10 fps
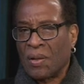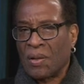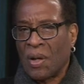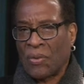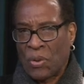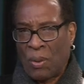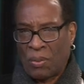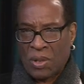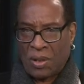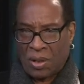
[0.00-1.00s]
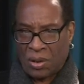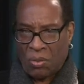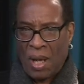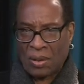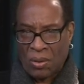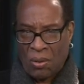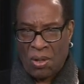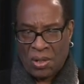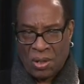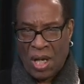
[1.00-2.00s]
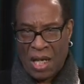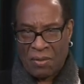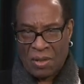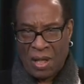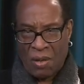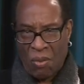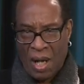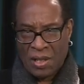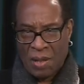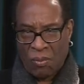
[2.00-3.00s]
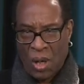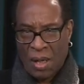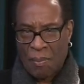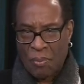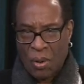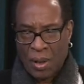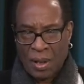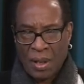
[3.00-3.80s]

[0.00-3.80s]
You know, throughout the course of the night, it was like watching him write a book.